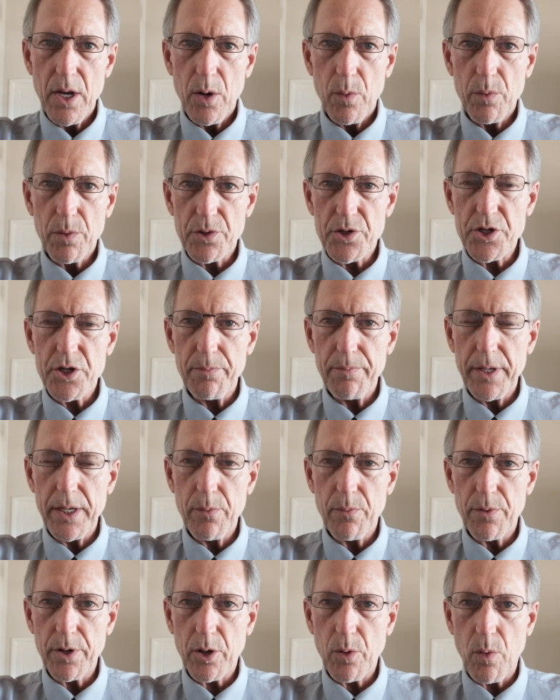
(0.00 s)
will still be
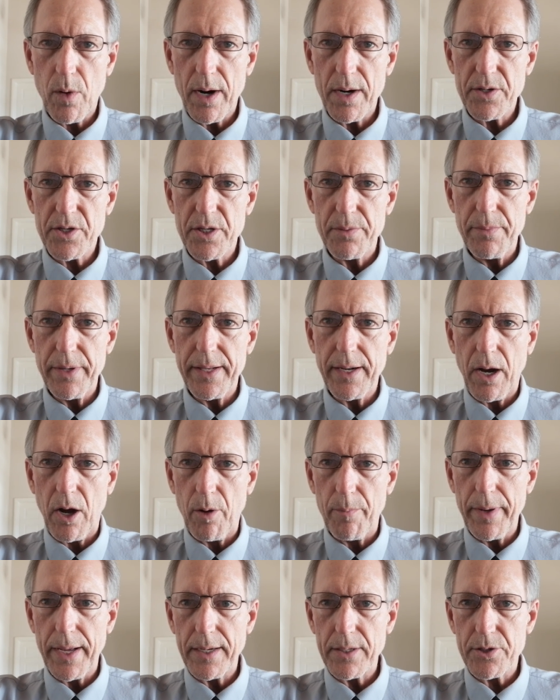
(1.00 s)
required to meet
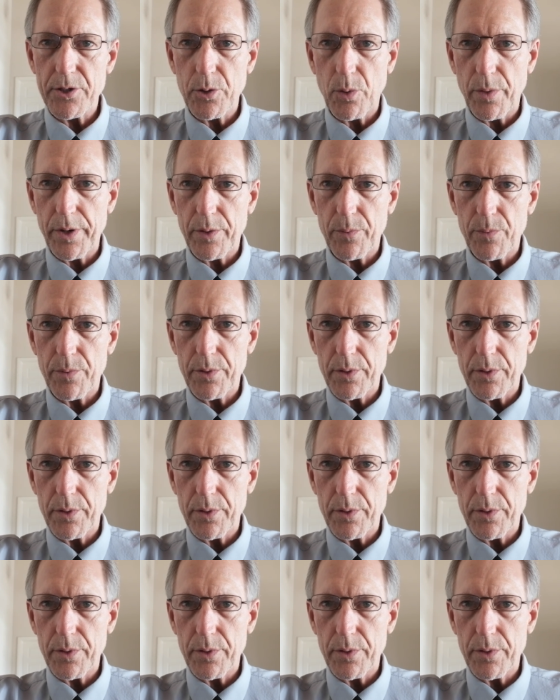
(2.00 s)
all mandatory